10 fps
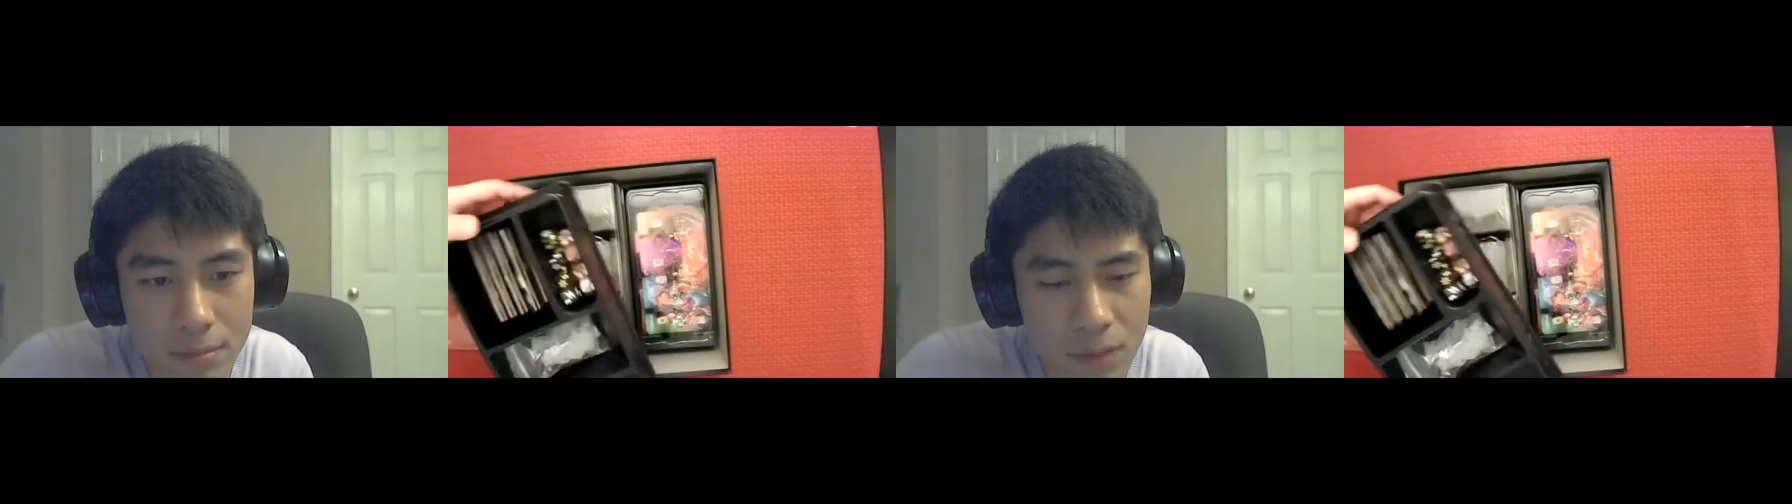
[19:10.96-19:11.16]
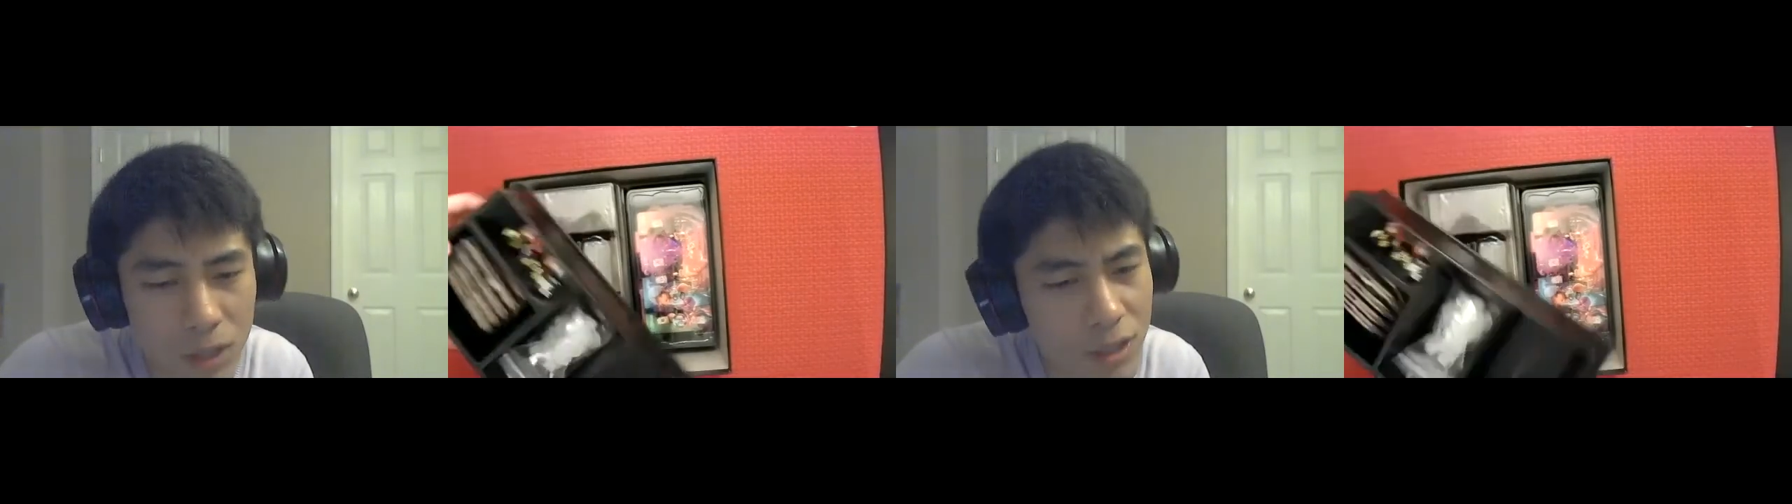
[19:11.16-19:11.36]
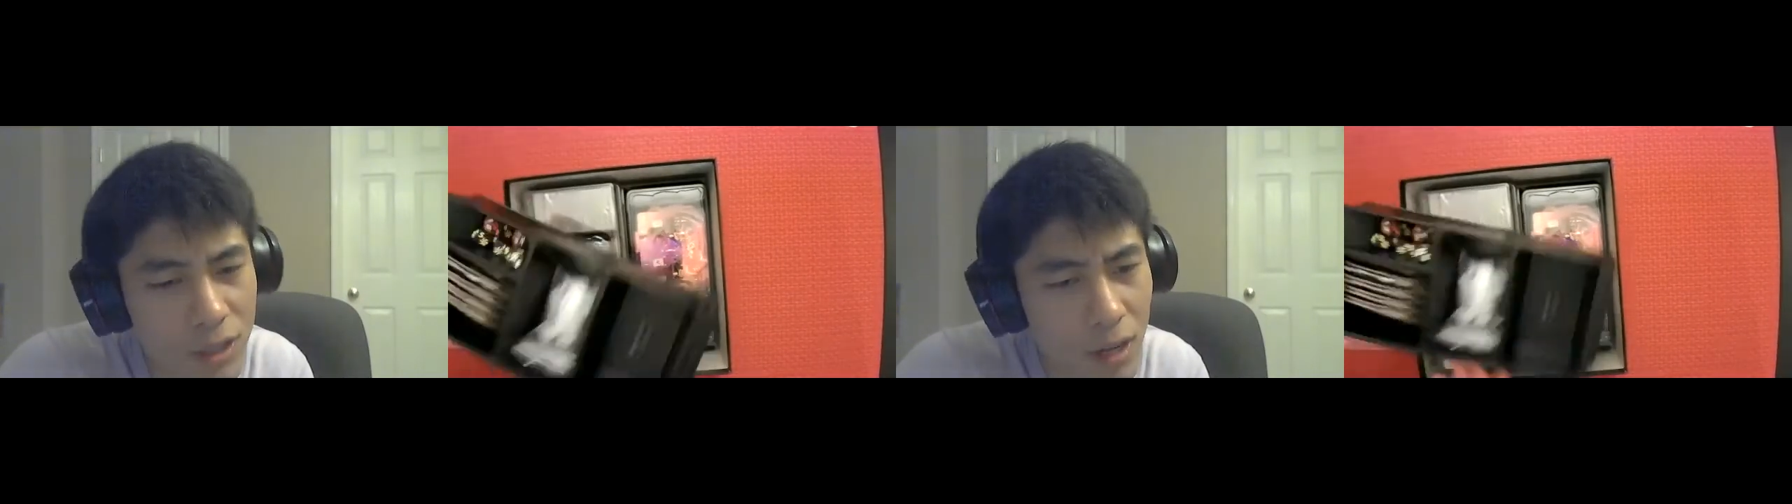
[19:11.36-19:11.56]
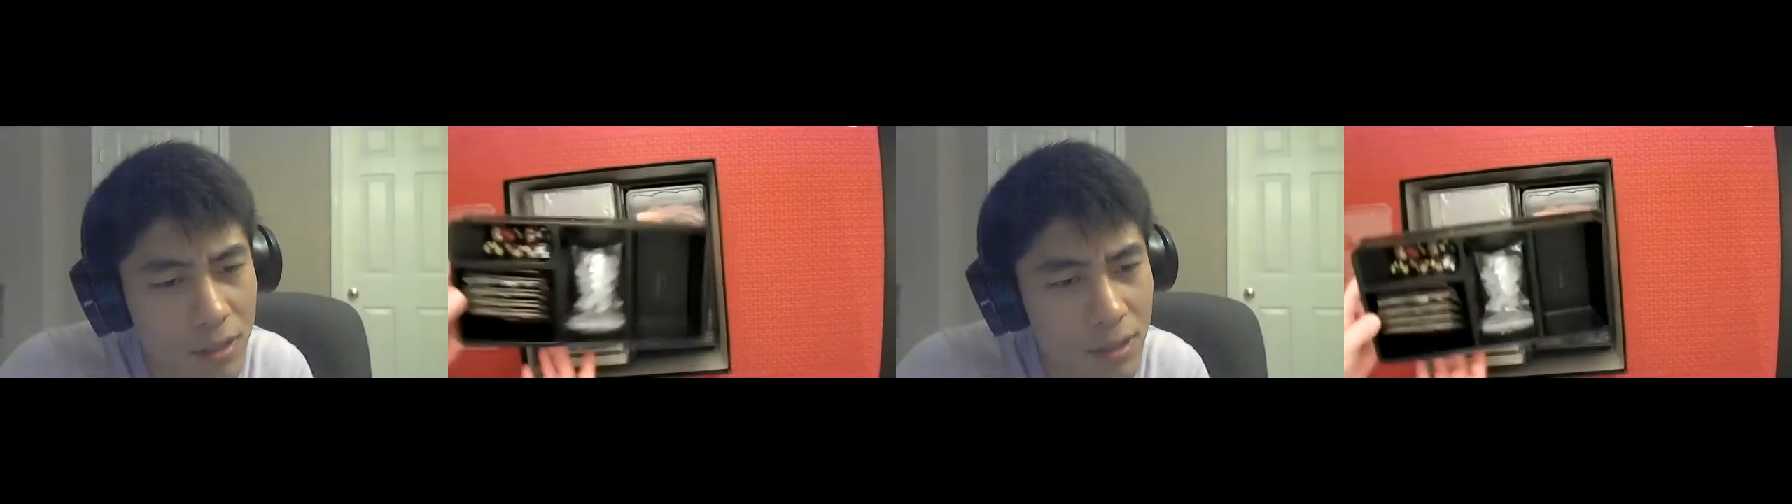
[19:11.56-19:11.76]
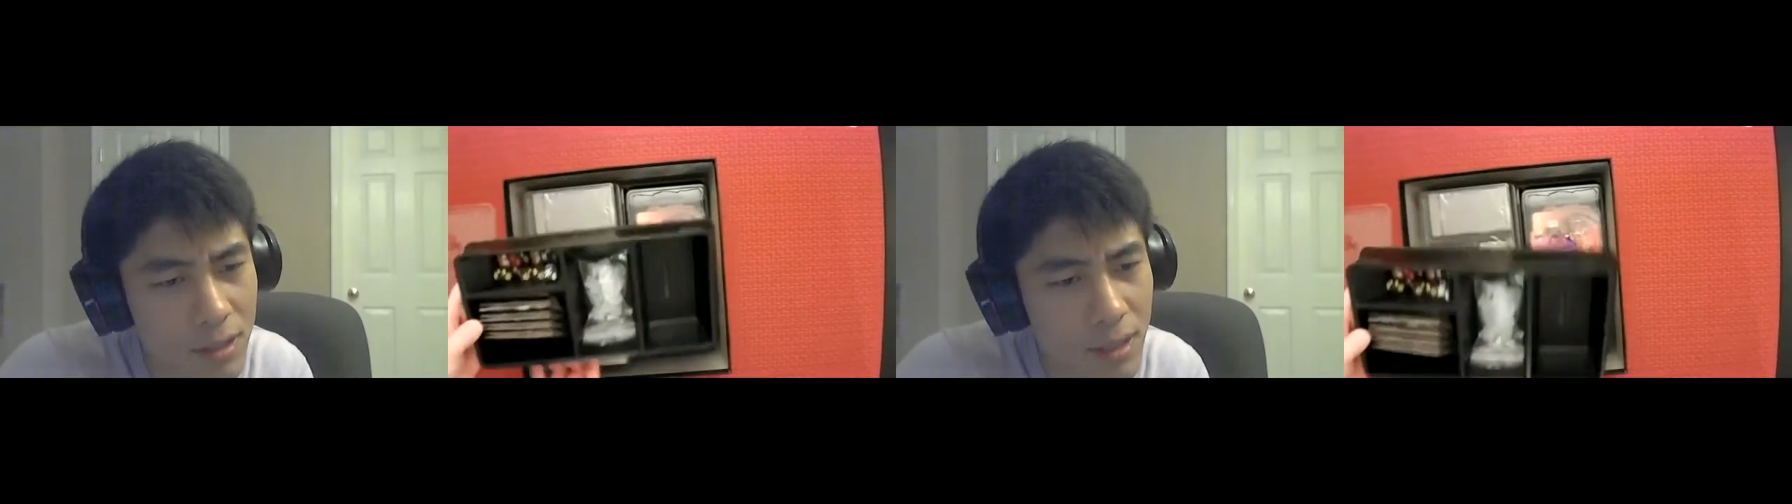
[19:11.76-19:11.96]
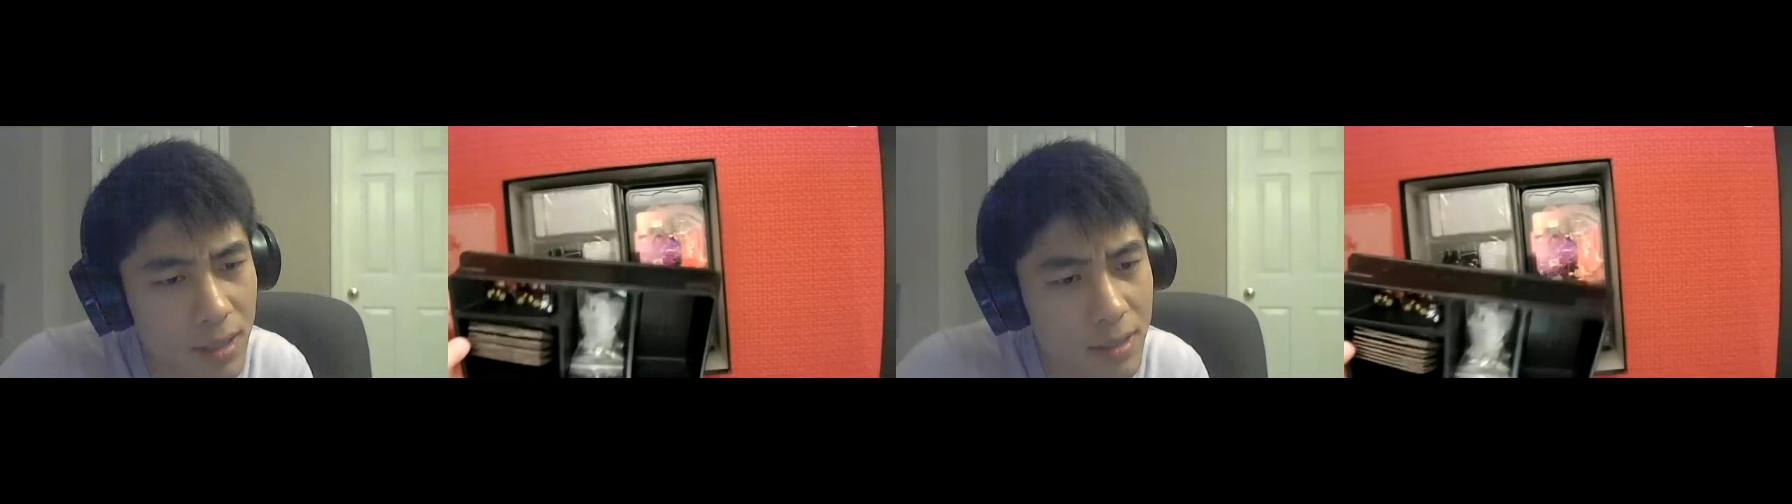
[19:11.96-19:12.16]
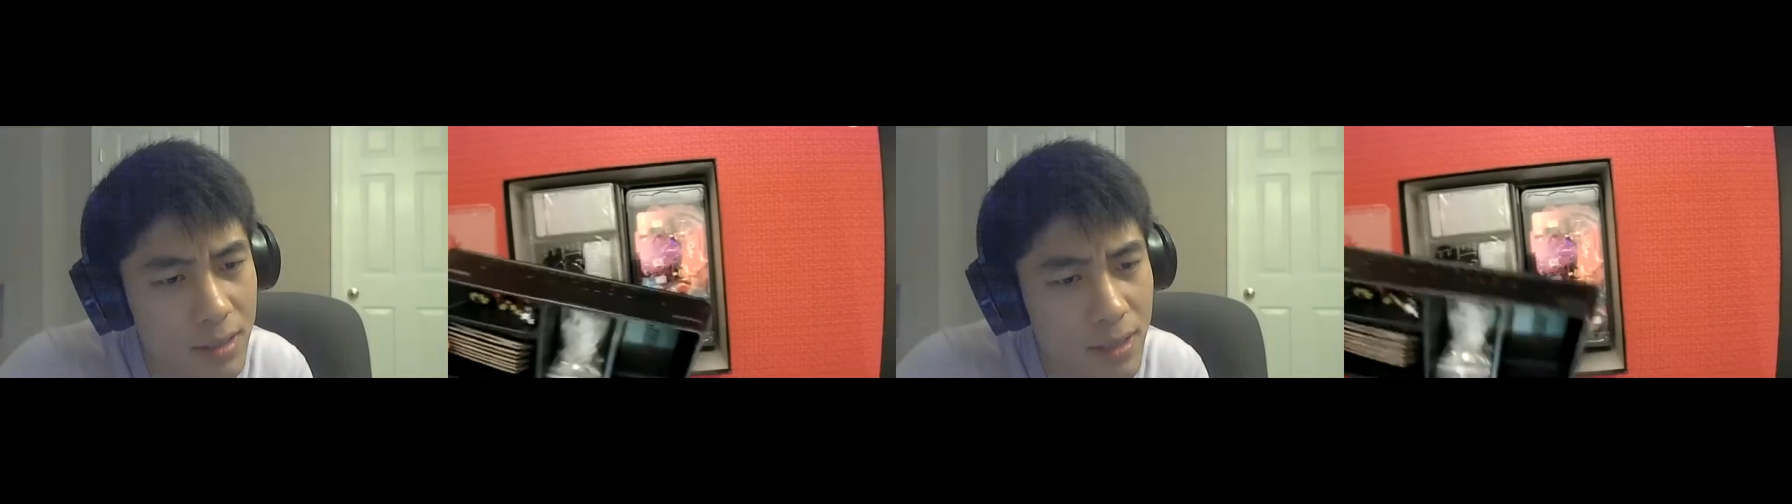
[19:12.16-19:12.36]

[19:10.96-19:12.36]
those are also the